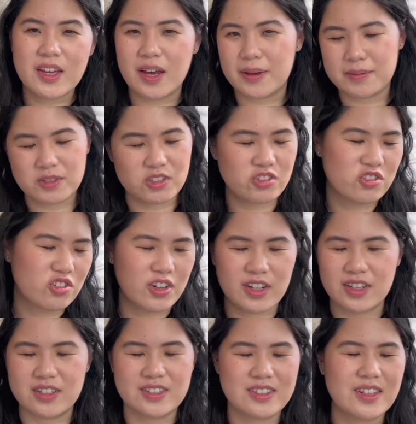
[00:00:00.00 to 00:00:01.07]
I'm just
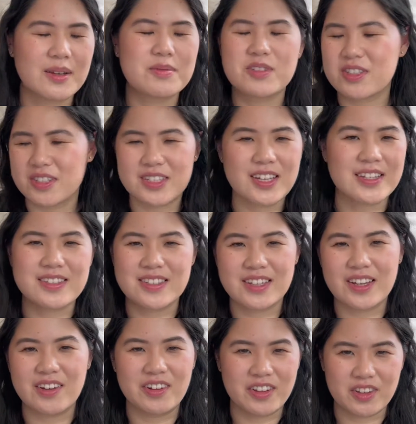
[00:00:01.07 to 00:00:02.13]
trying, I'm just
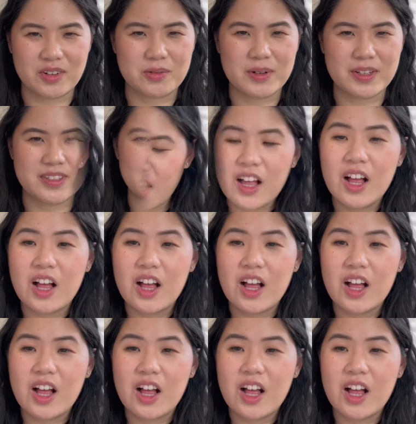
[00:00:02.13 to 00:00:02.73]
testing out other ones.